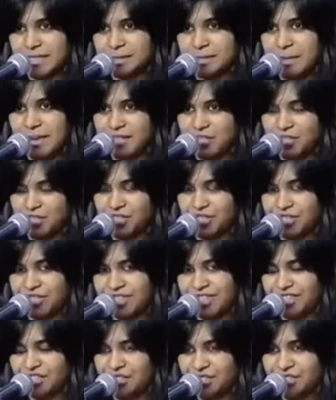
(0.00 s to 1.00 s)
it's
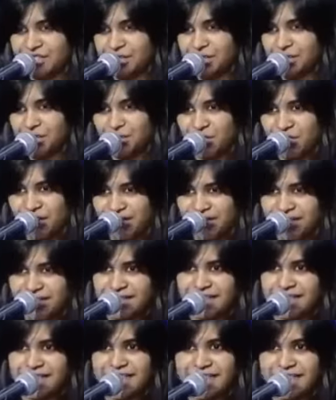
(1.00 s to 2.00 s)
mentioned that Jesus
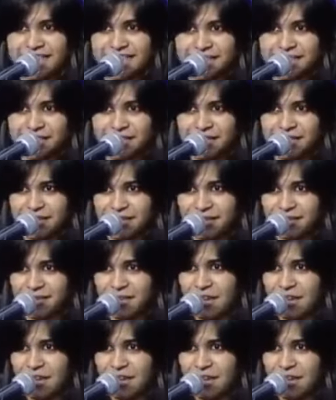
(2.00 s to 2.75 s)
Christ is the Son